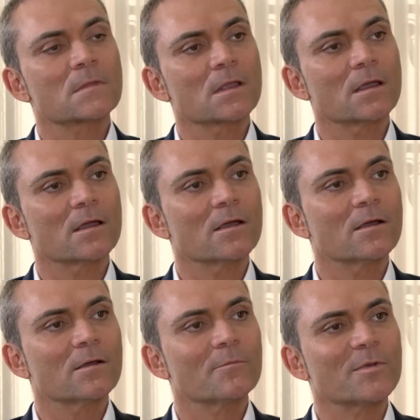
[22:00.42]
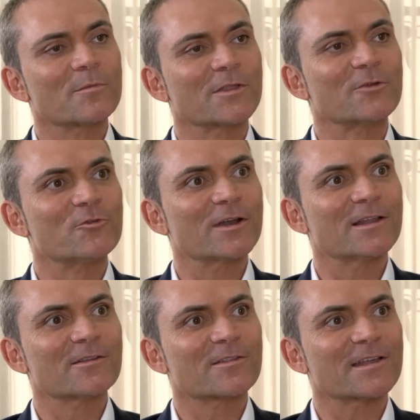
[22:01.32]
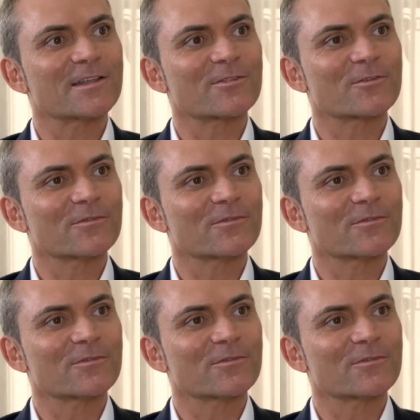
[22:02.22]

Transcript: you yeah. know? Uh, the adrenaline starts to